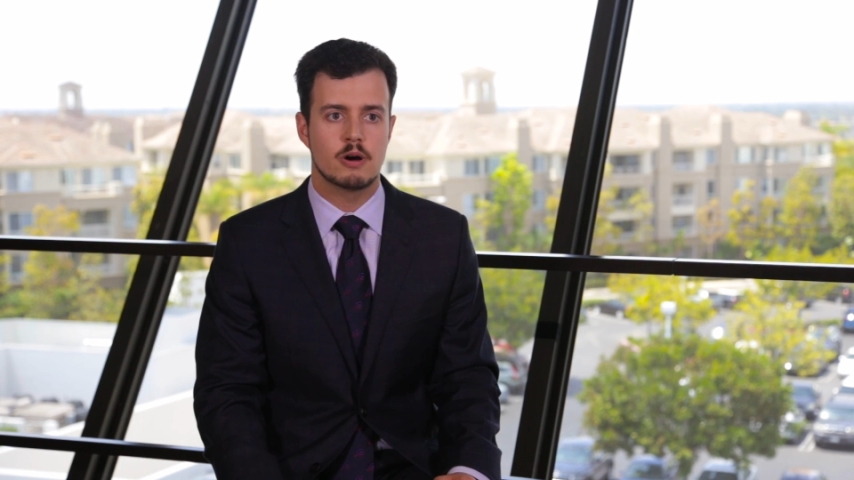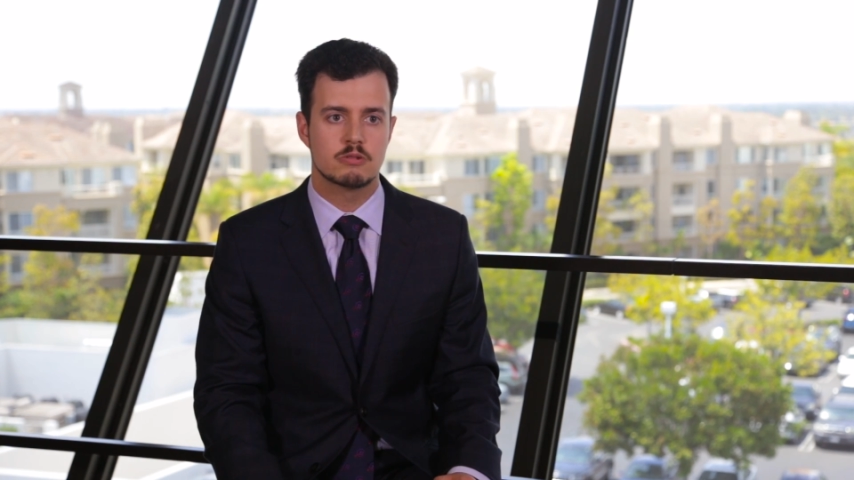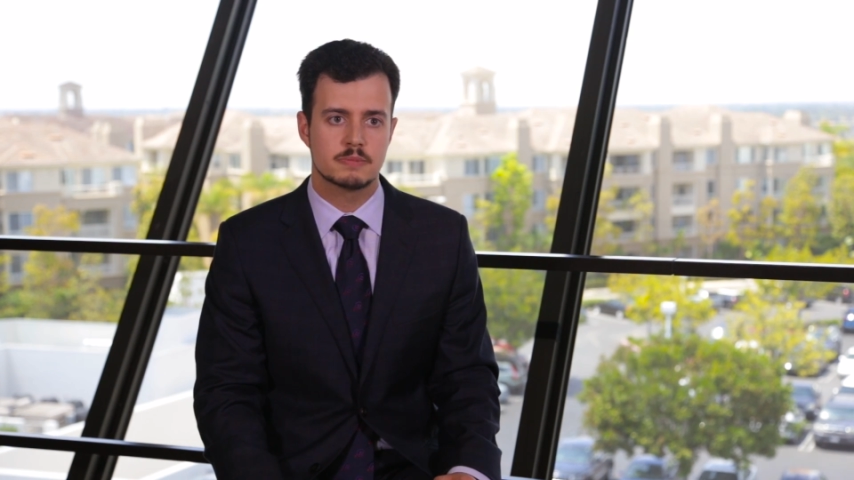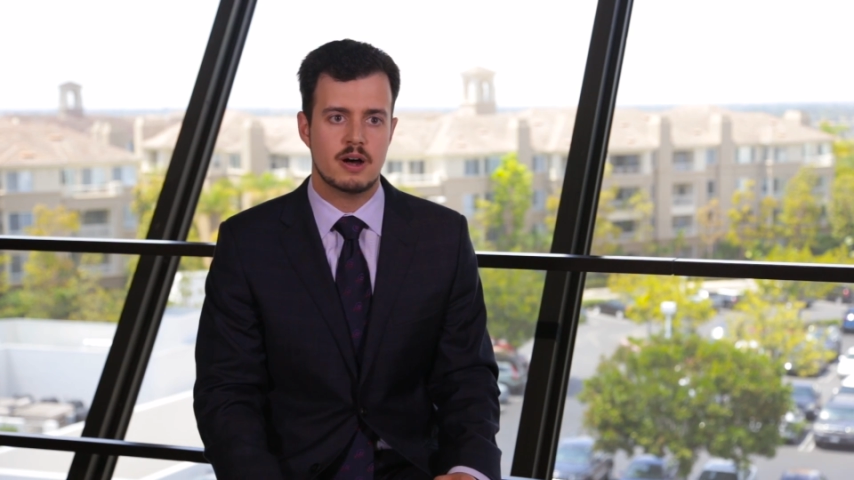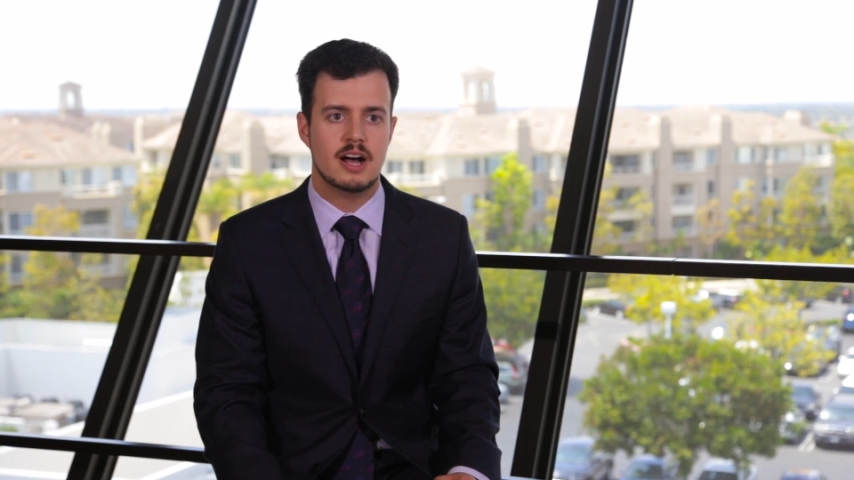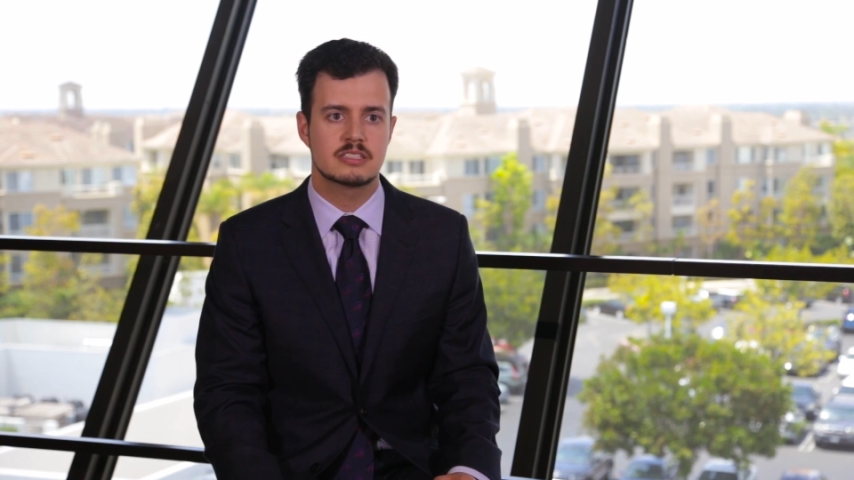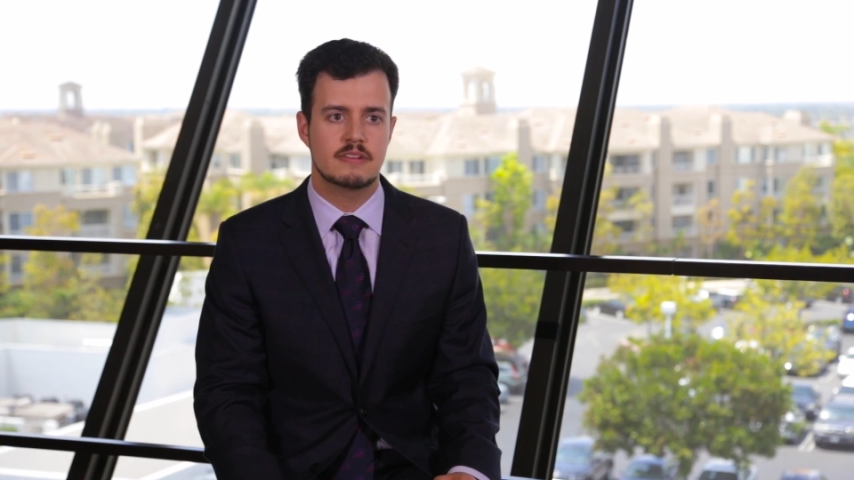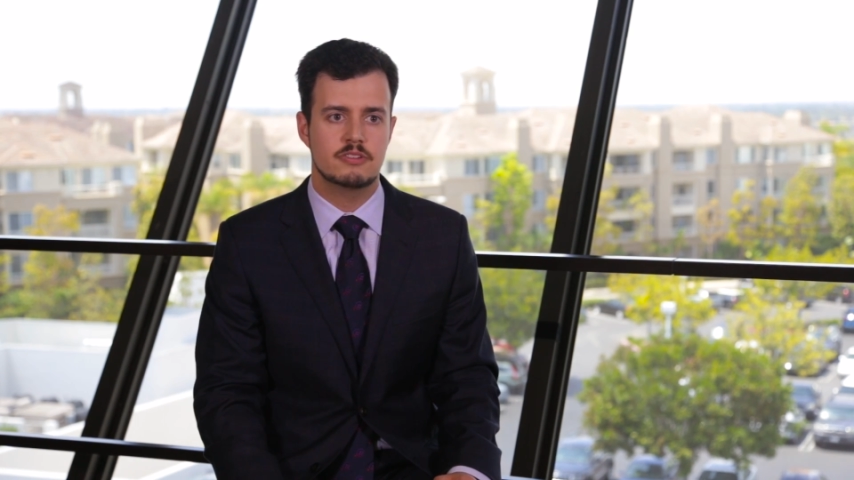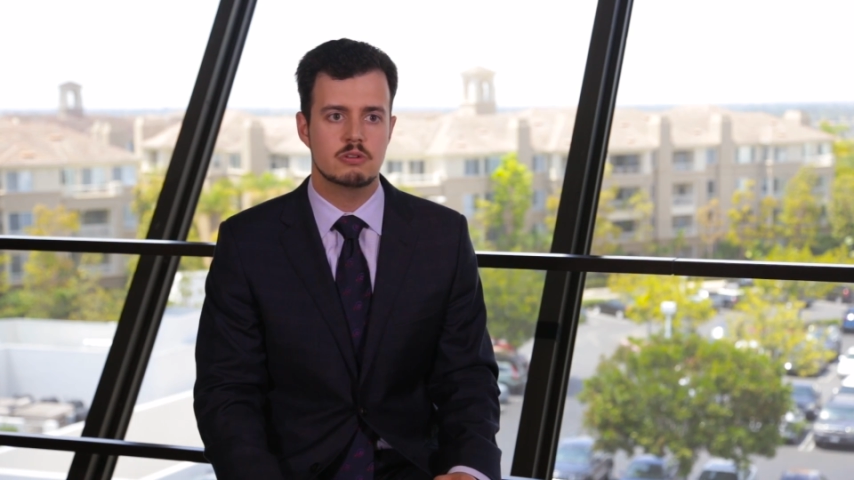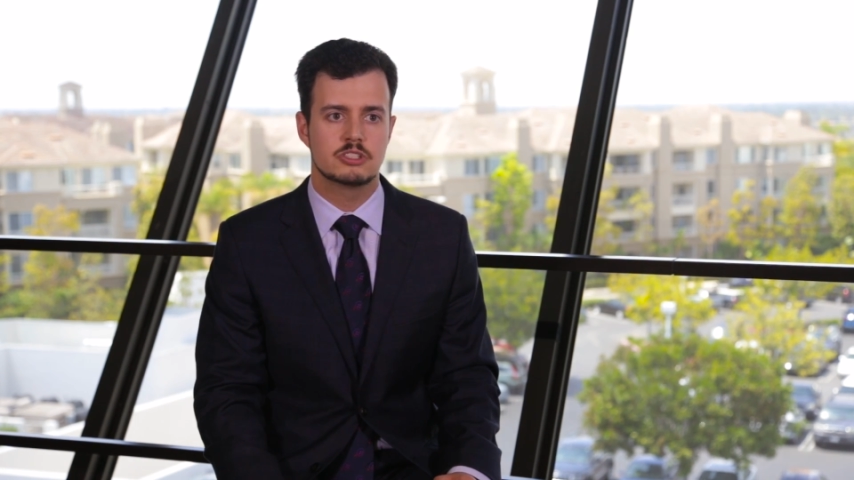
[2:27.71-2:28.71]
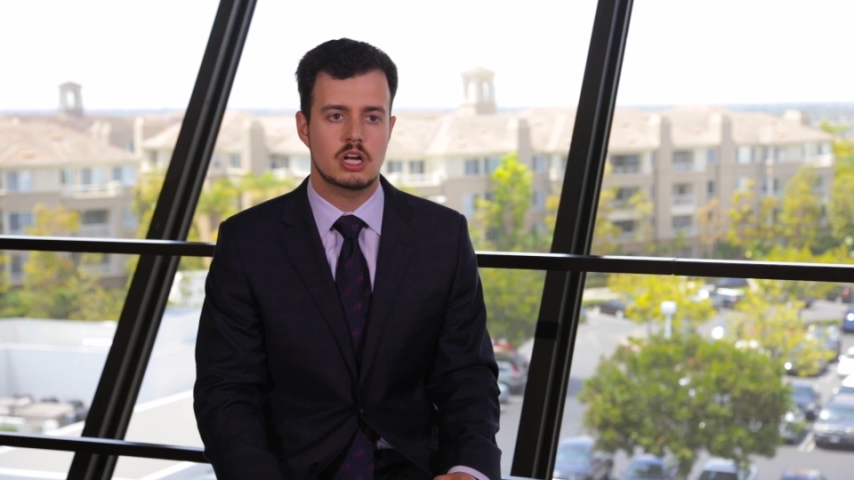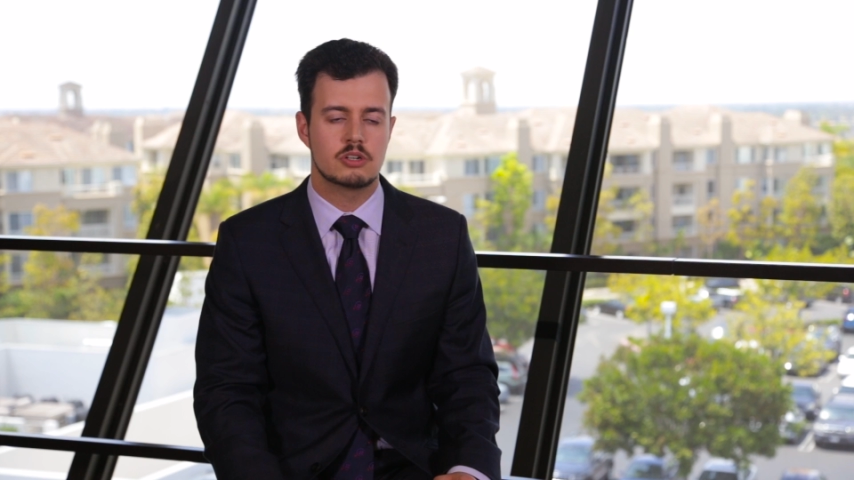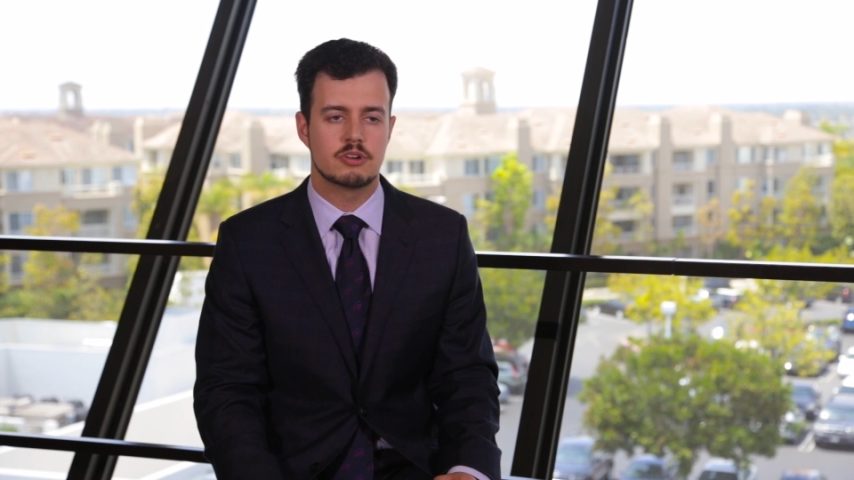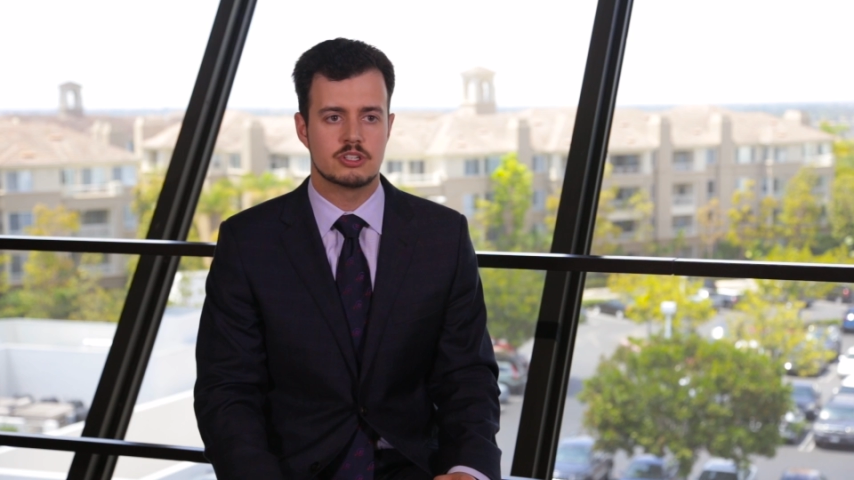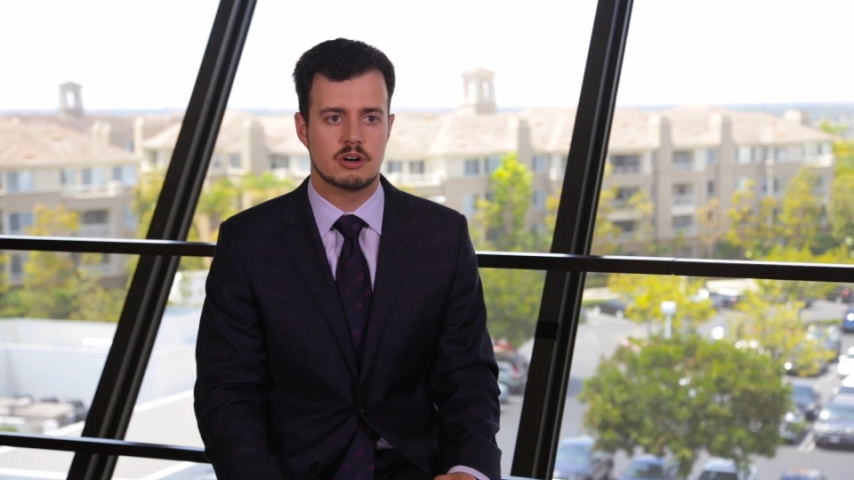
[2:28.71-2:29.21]
post positive US
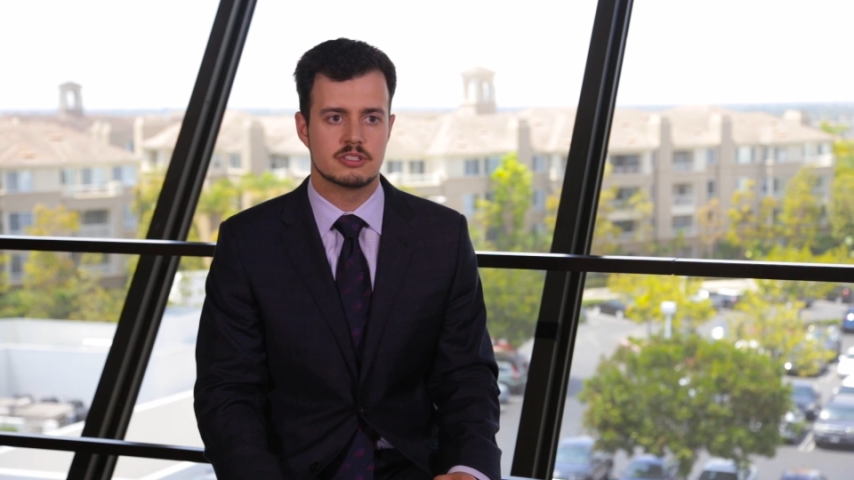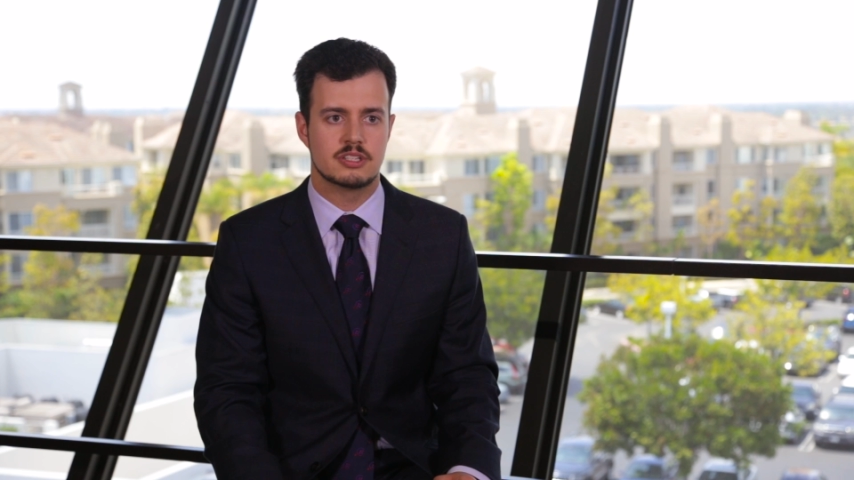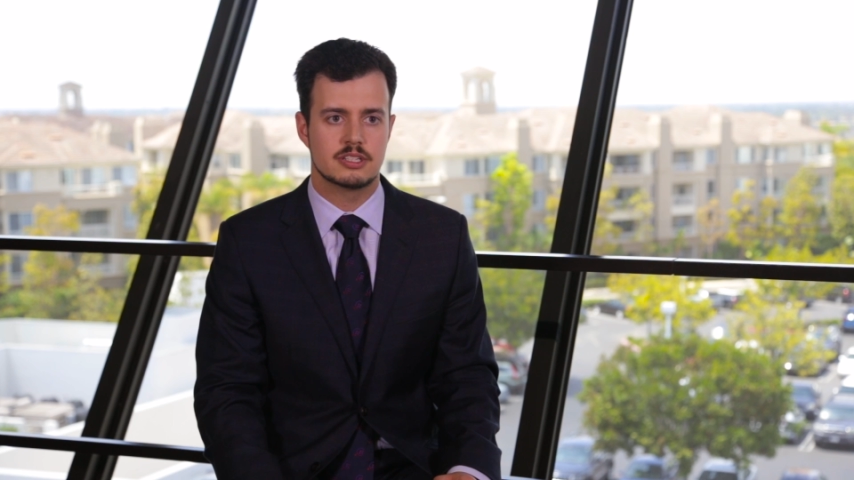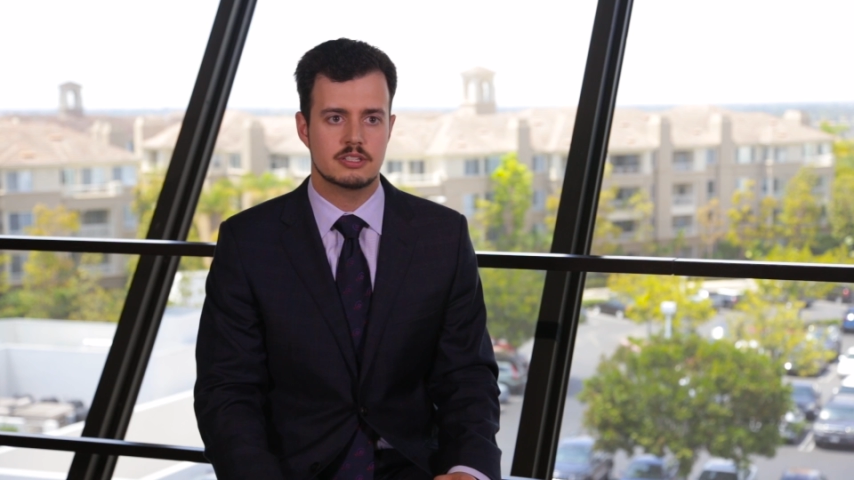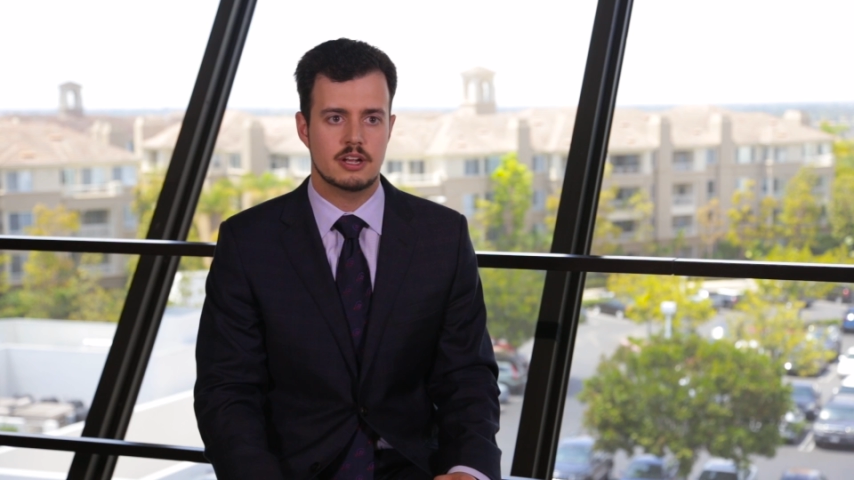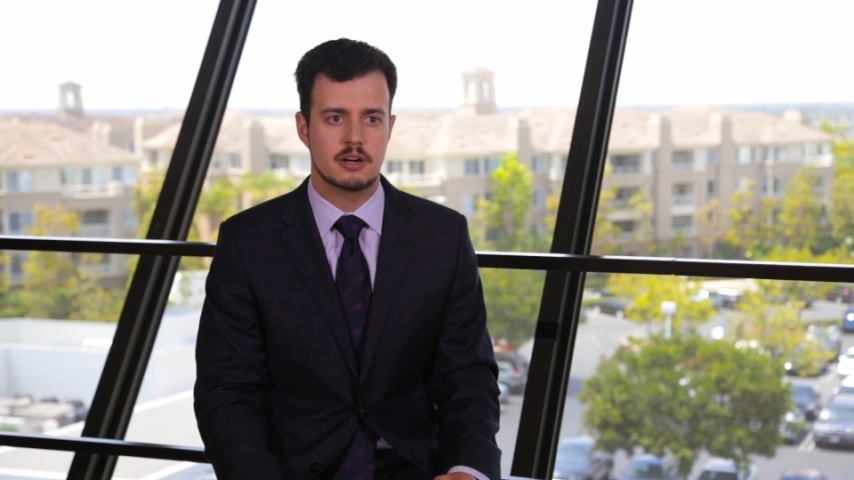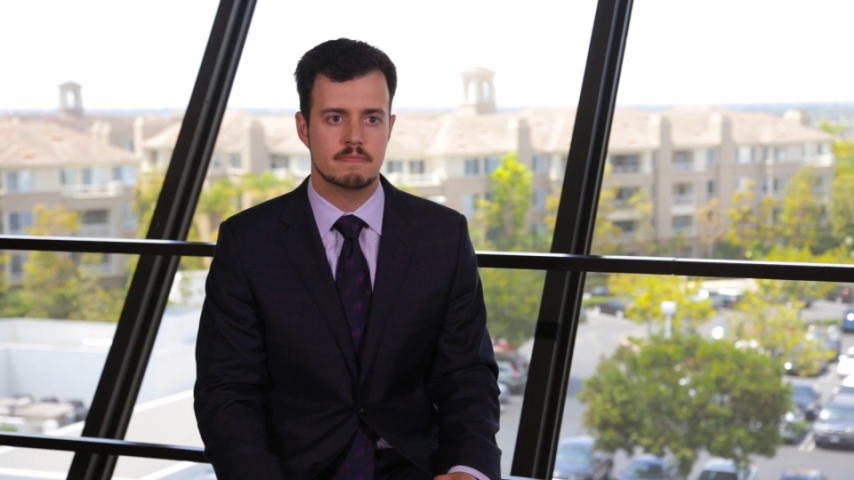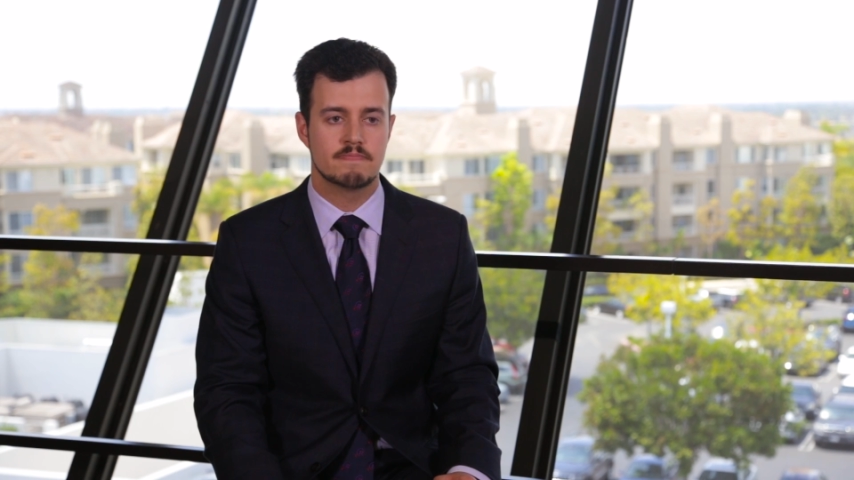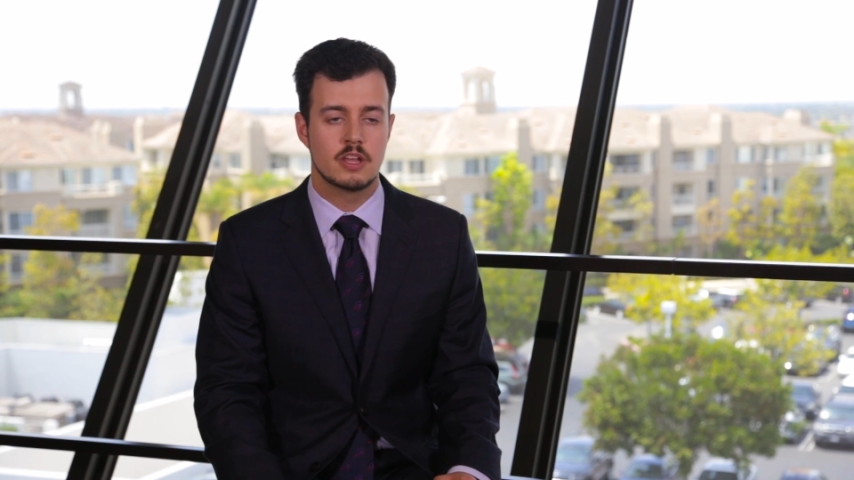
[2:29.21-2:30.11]
dollar returns this year.